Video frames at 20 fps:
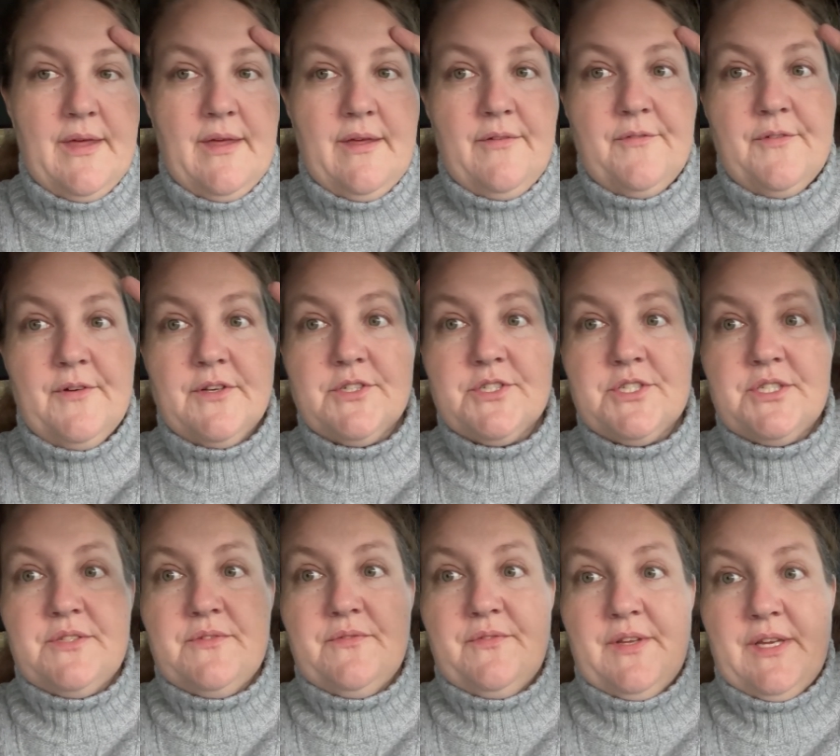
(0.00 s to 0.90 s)

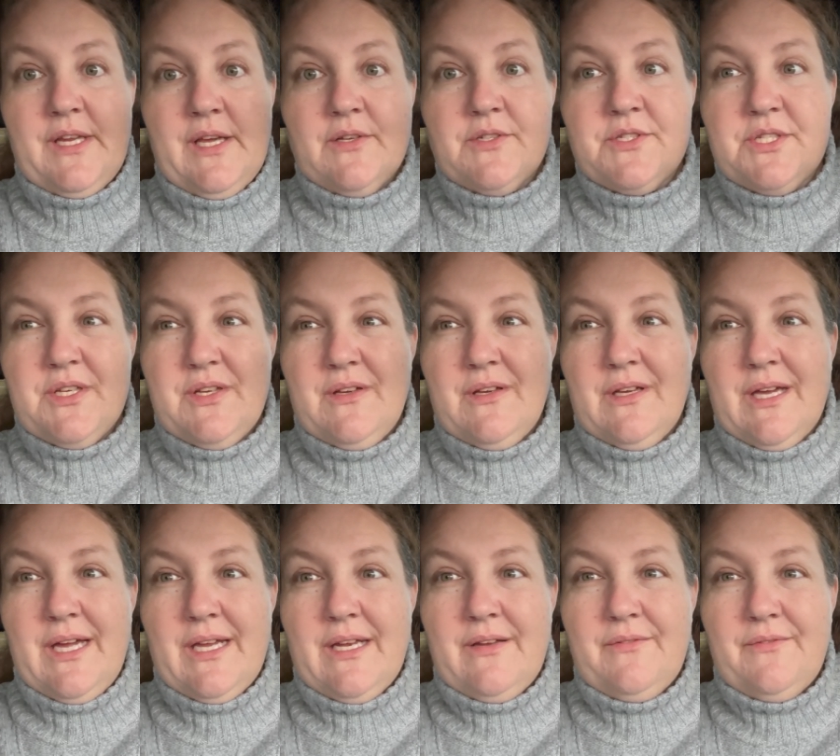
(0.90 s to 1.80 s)
first video so you can
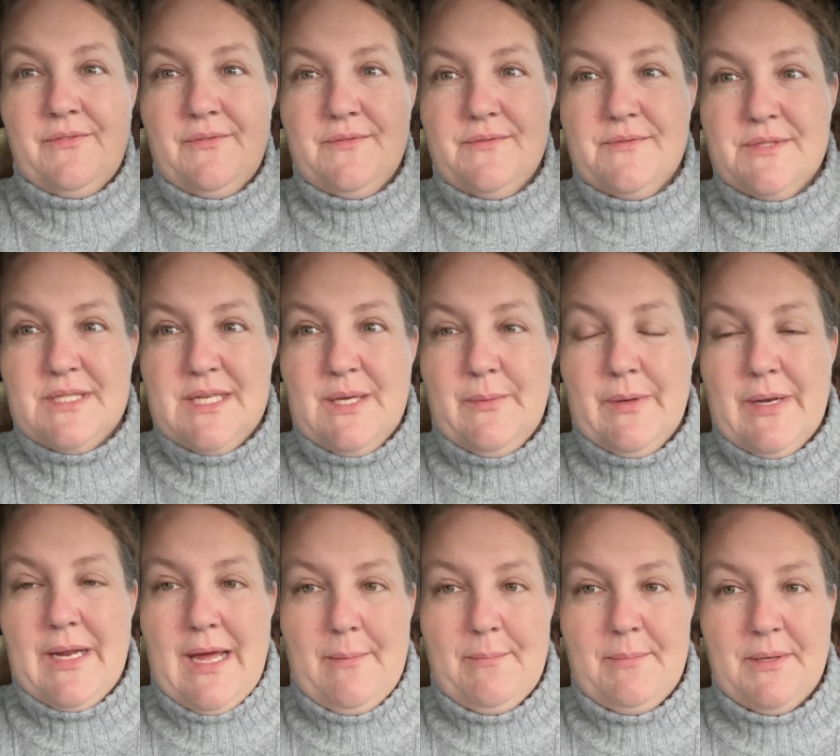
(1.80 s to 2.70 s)
kind of see what
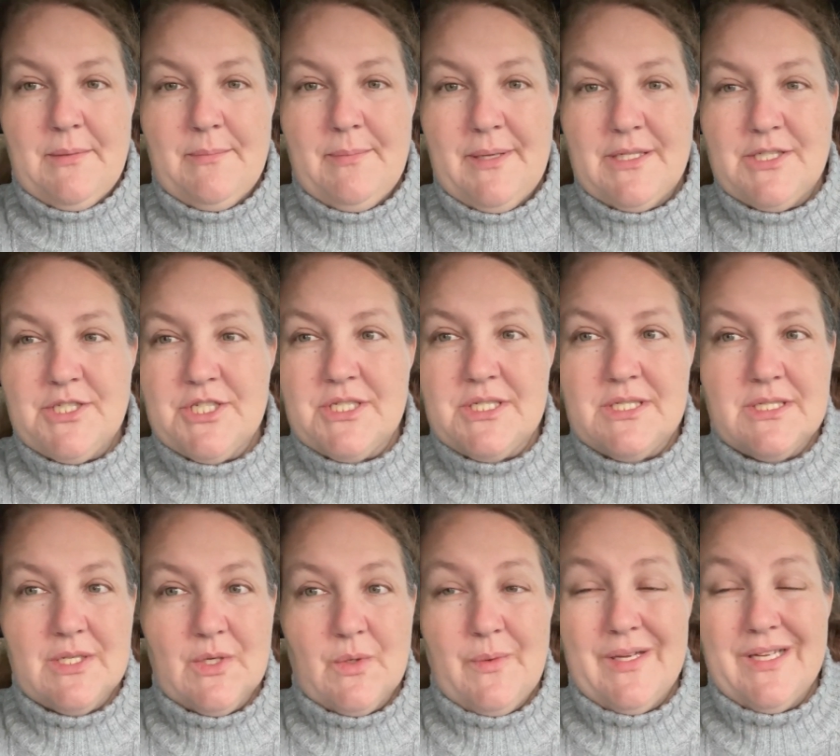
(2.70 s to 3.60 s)
happened. But just
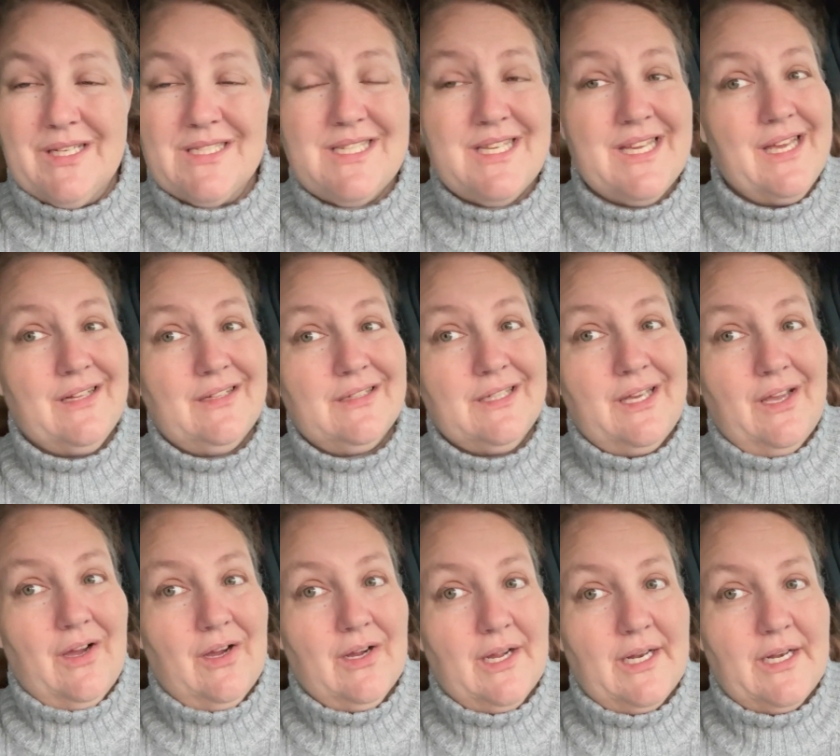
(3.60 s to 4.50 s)
as a quick
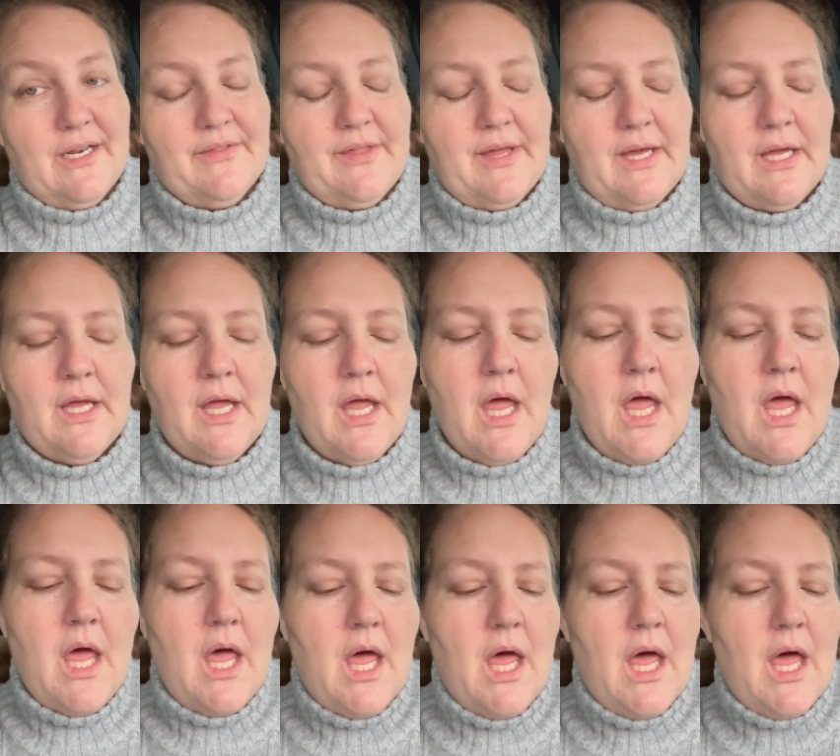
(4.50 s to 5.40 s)
TLDR kind of thing,
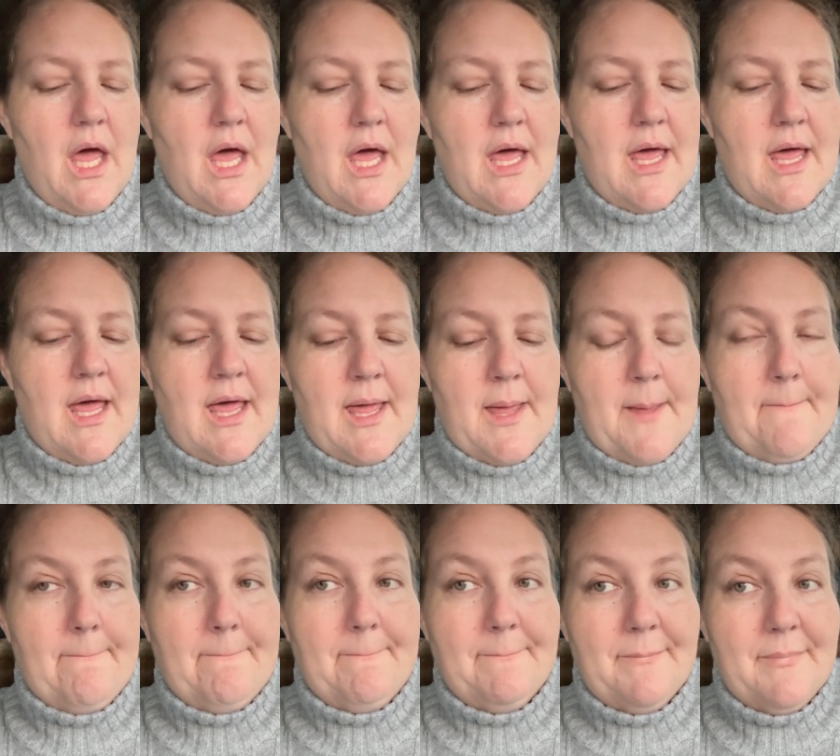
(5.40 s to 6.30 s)

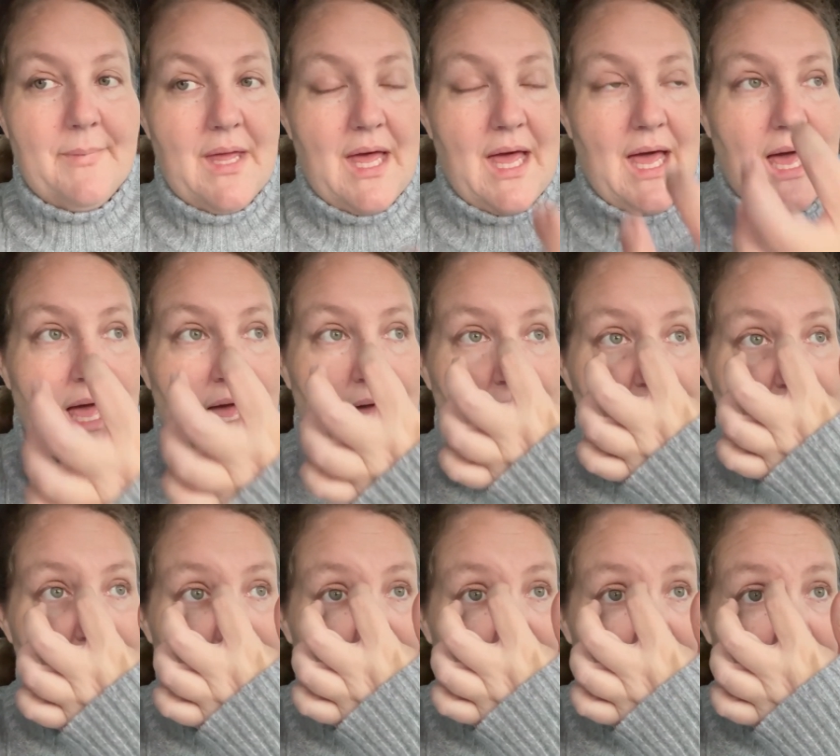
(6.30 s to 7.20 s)

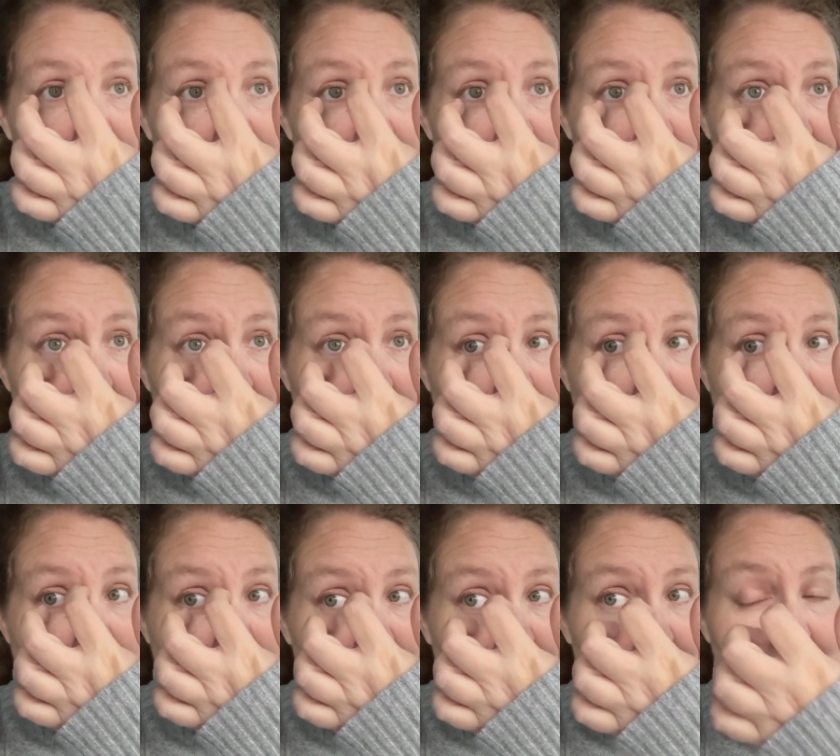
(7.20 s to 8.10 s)
I
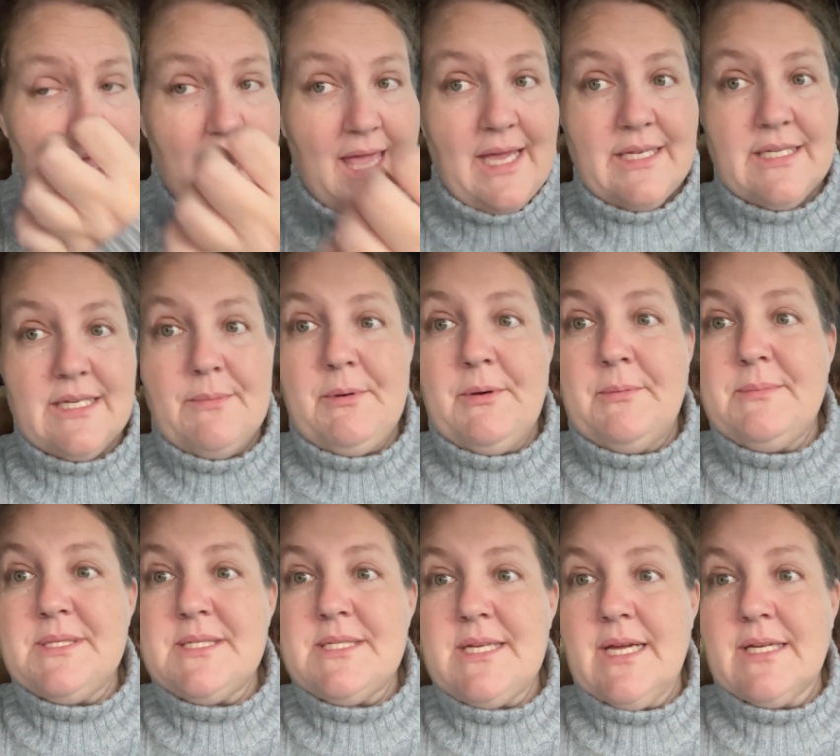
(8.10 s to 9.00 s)
had a double
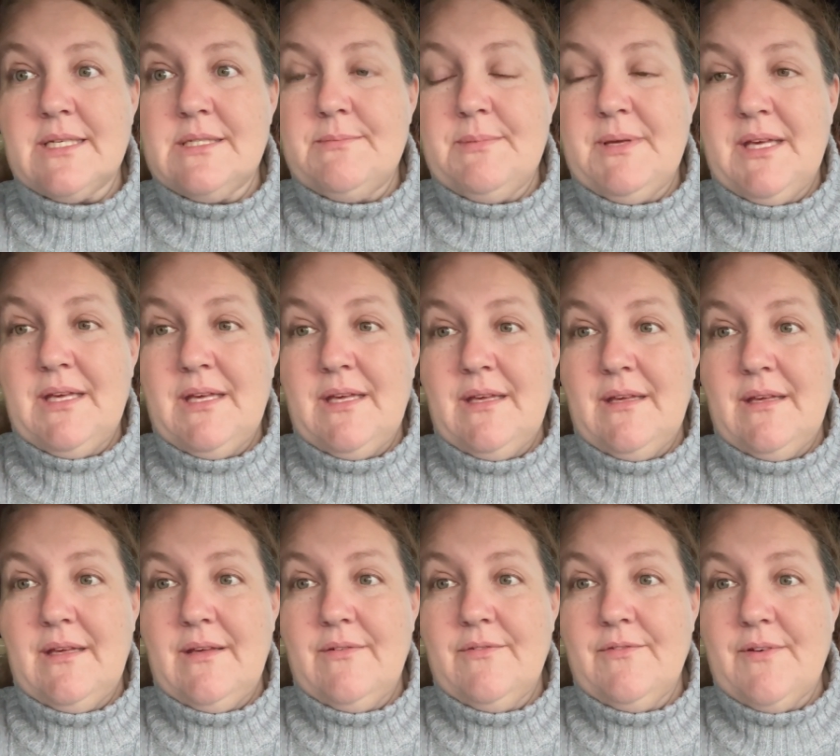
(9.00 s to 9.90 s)

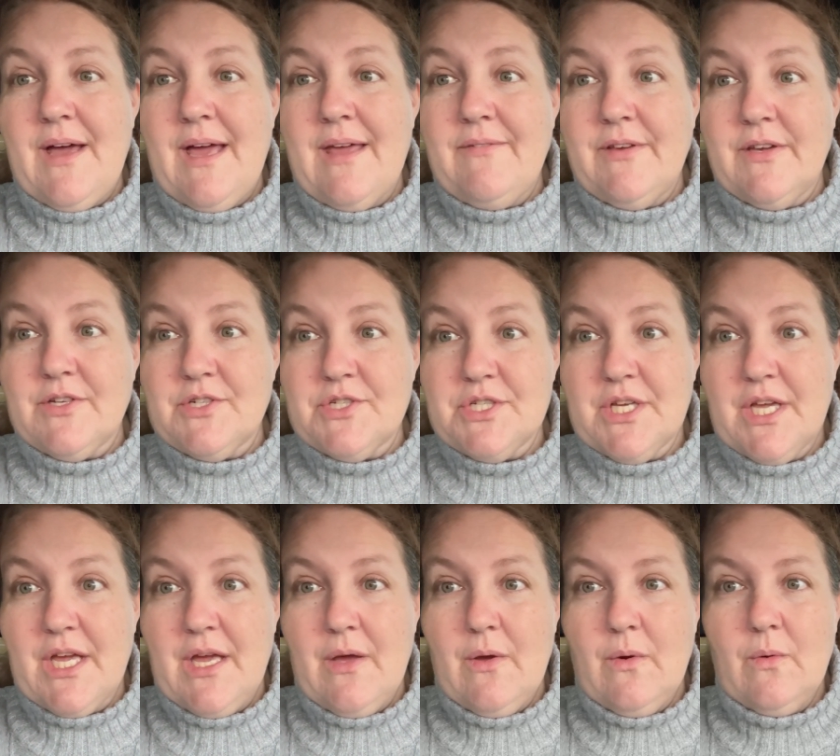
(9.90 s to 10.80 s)
mastectomy 5 years
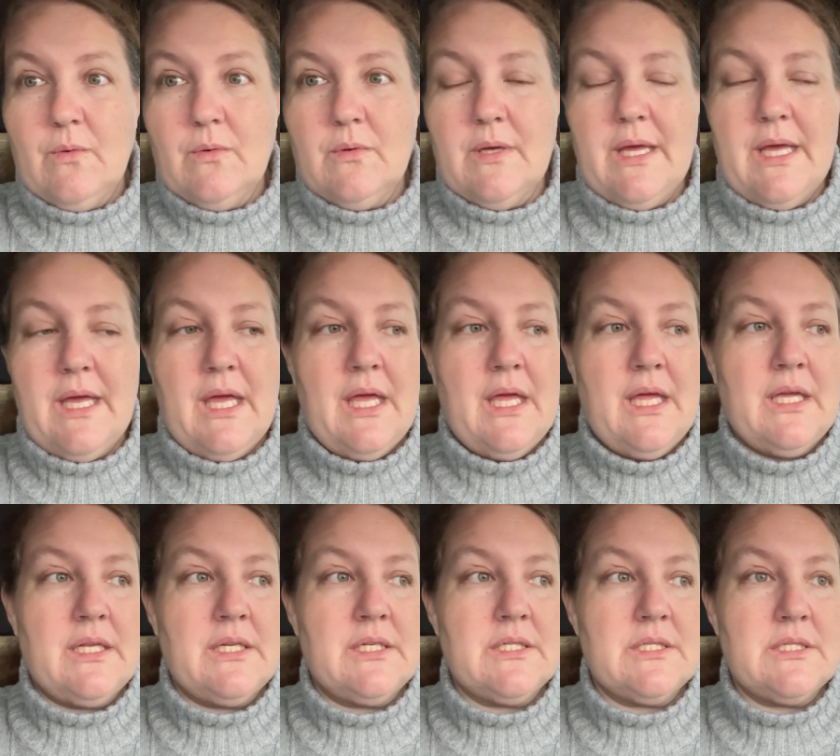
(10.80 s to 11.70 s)
ago
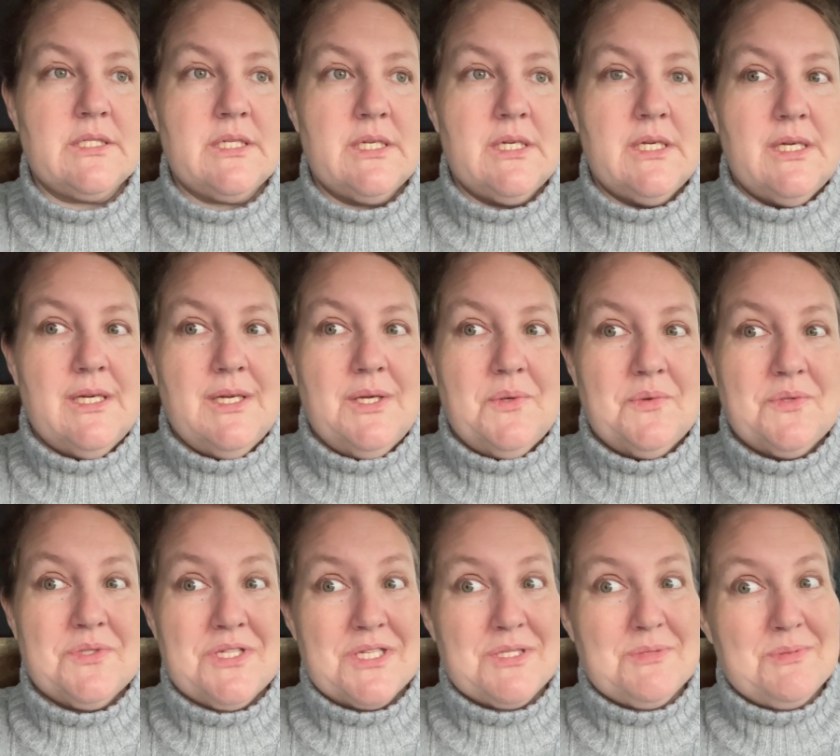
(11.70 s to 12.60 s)
and
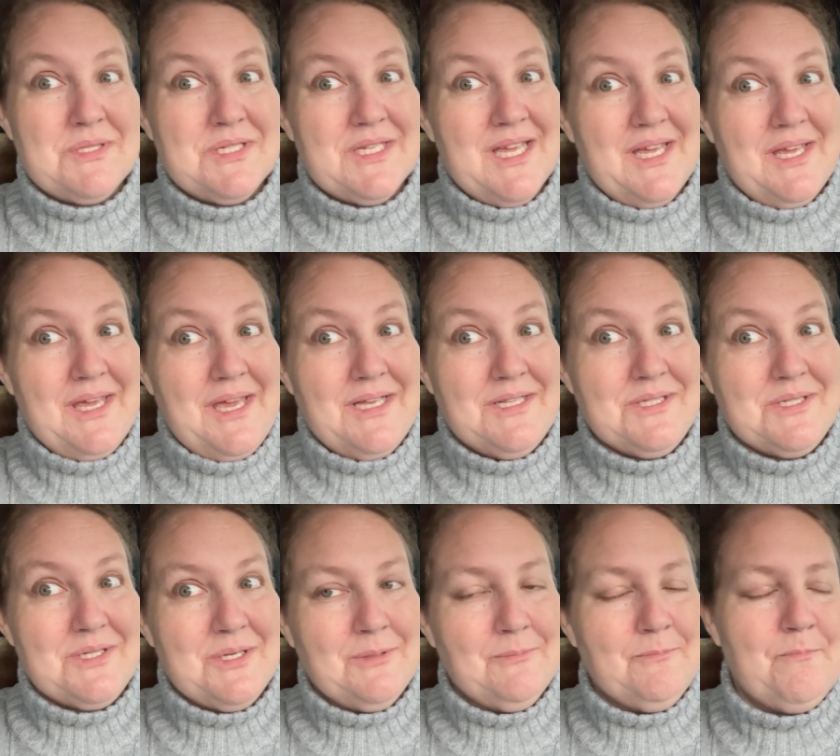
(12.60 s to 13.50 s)
was not supposed to get
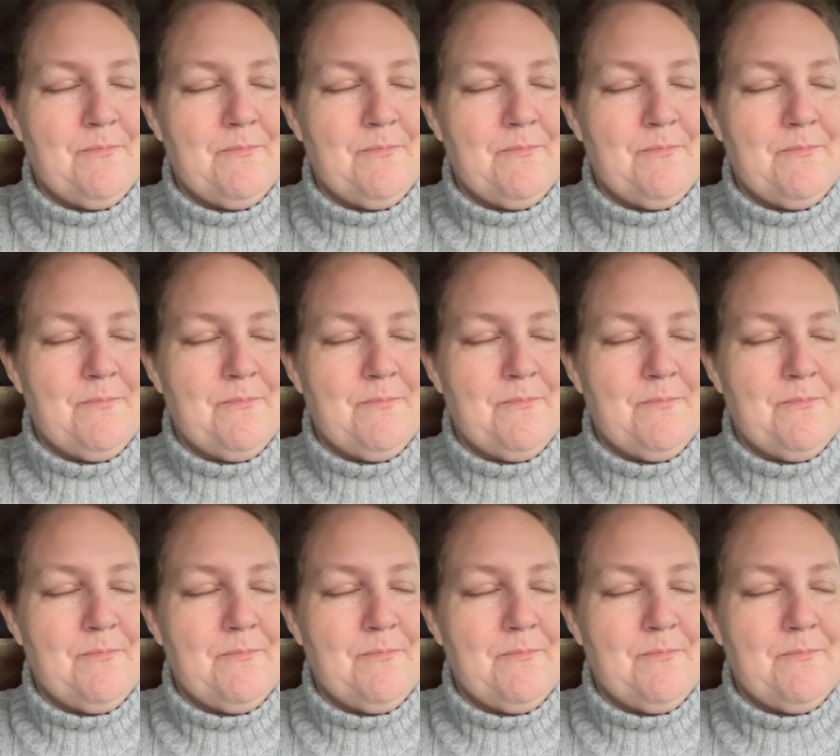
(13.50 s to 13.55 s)
cancer.